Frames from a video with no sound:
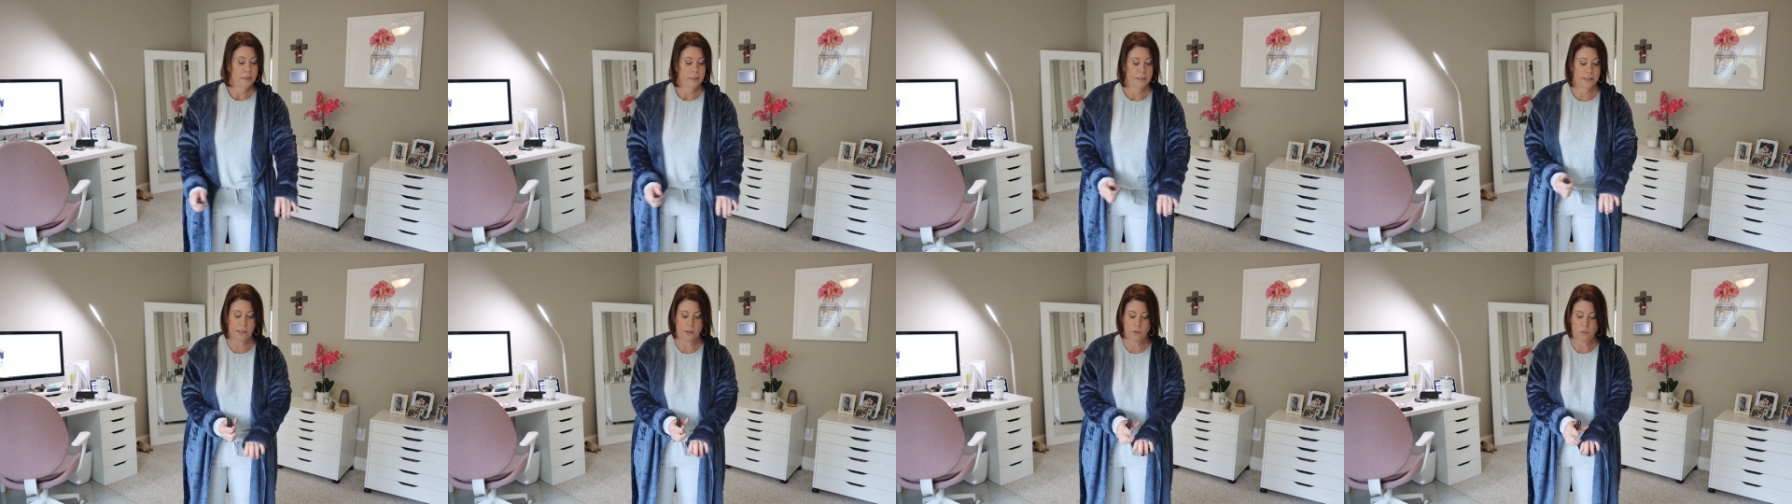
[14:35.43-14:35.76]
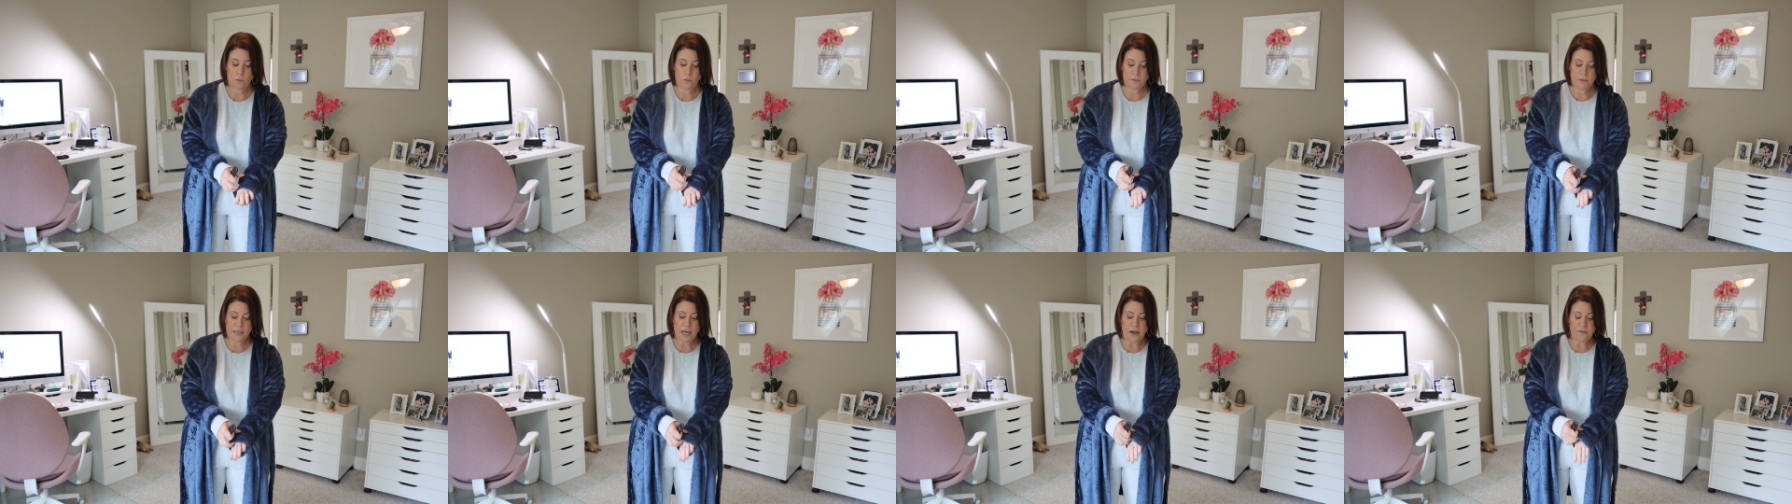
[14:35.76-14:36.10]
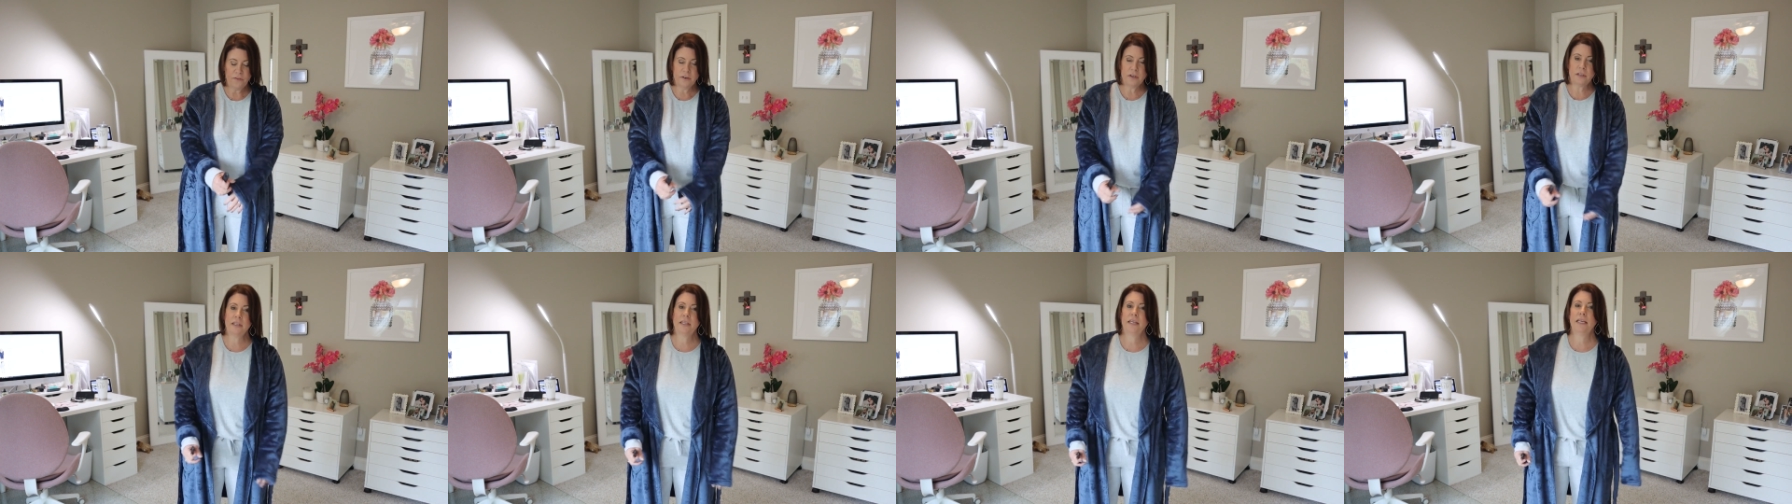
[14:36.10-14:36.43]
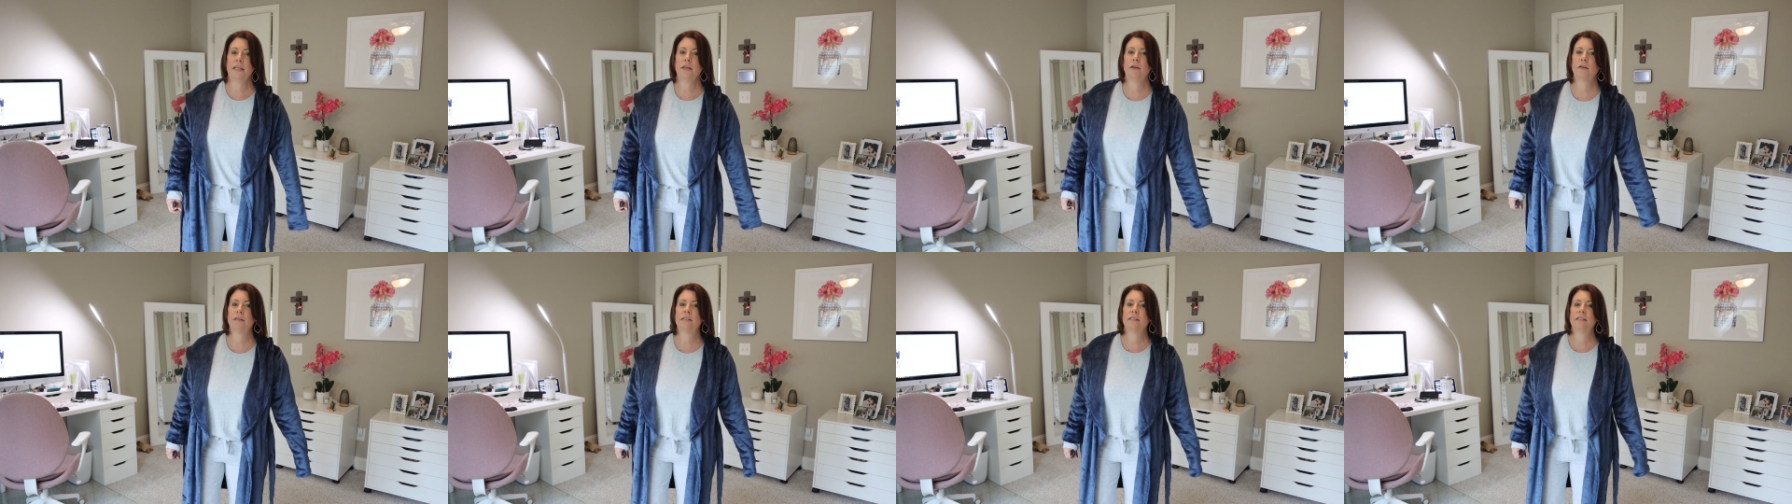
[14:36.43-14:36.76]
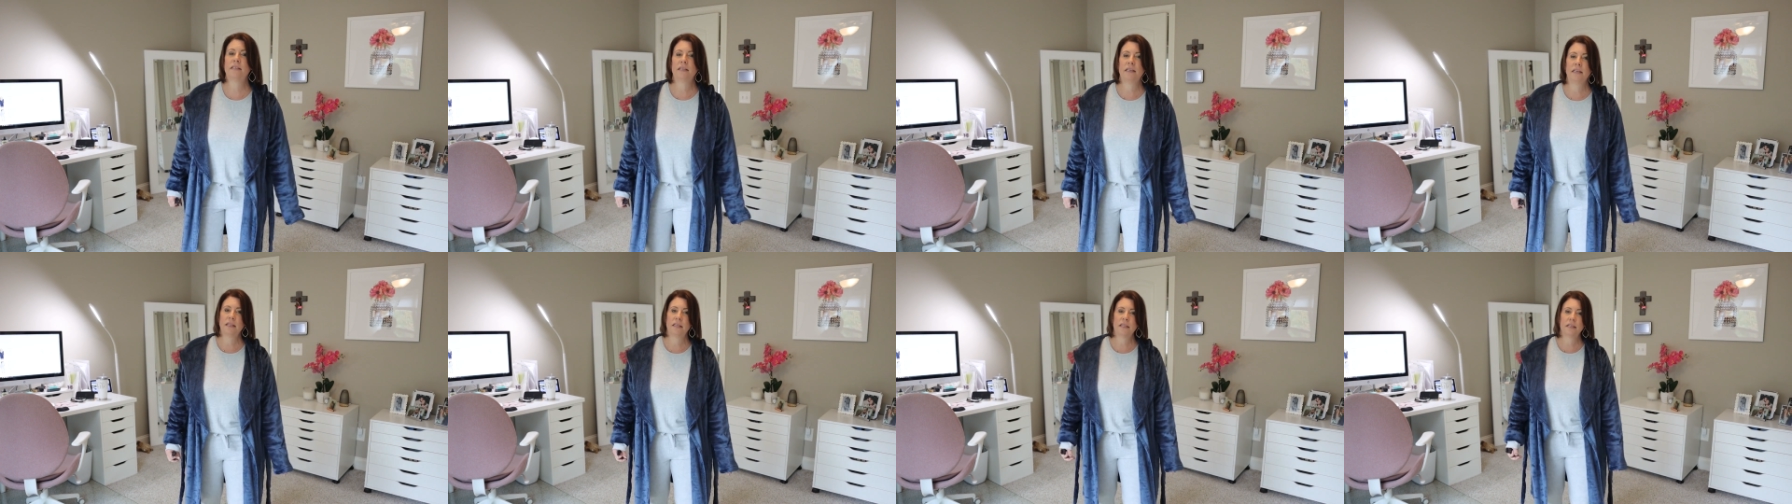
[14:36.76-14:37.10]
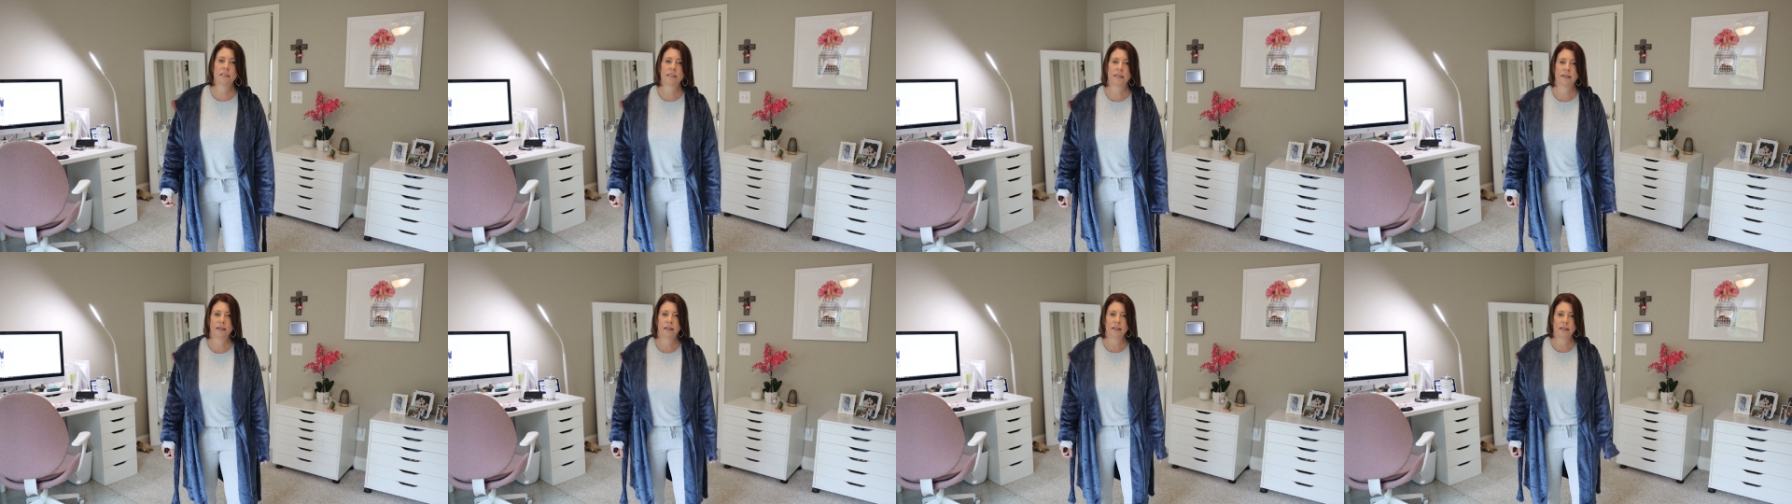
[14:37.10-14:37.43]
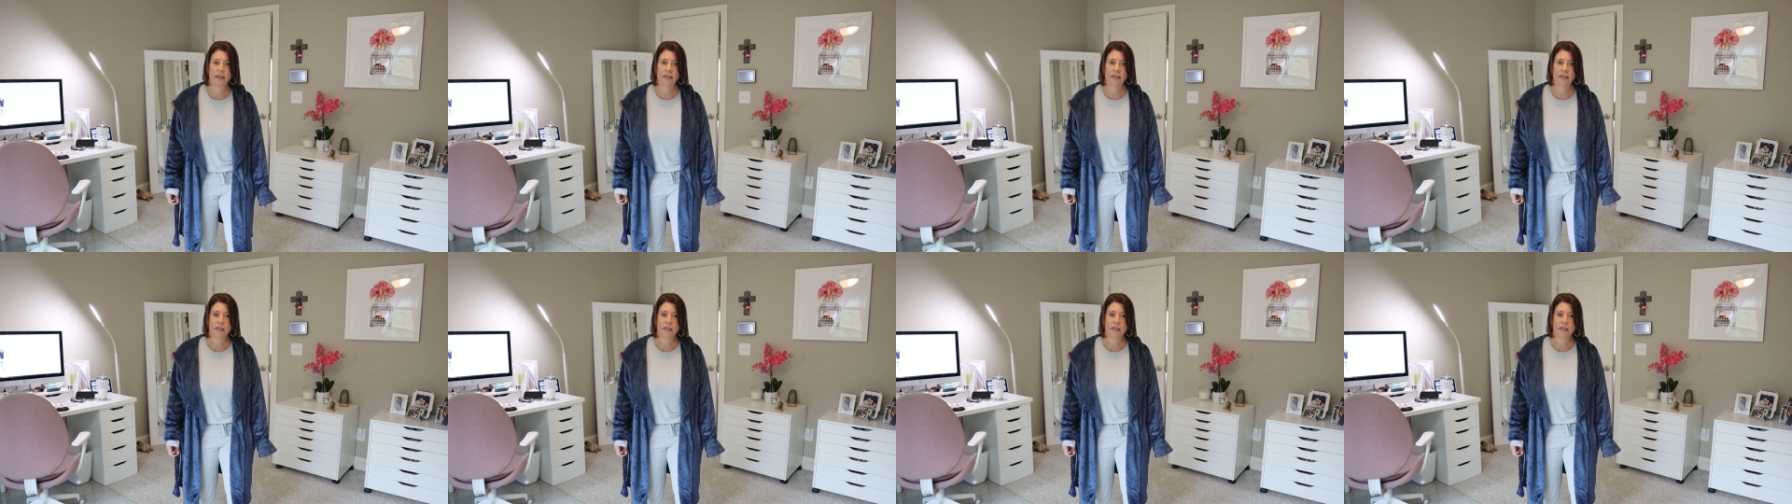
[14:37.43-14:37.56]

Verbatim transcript: So definitely, you can see the, the